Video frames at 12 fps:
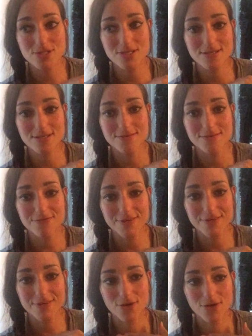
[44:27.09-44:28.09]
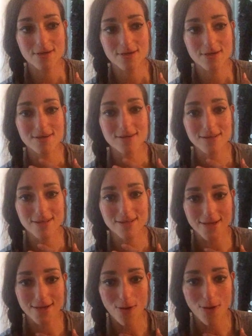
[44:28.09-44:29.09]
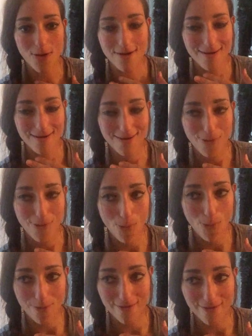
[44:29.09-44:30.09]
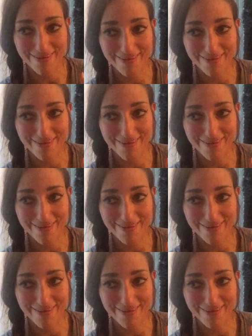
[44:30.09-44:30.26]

figure like whore.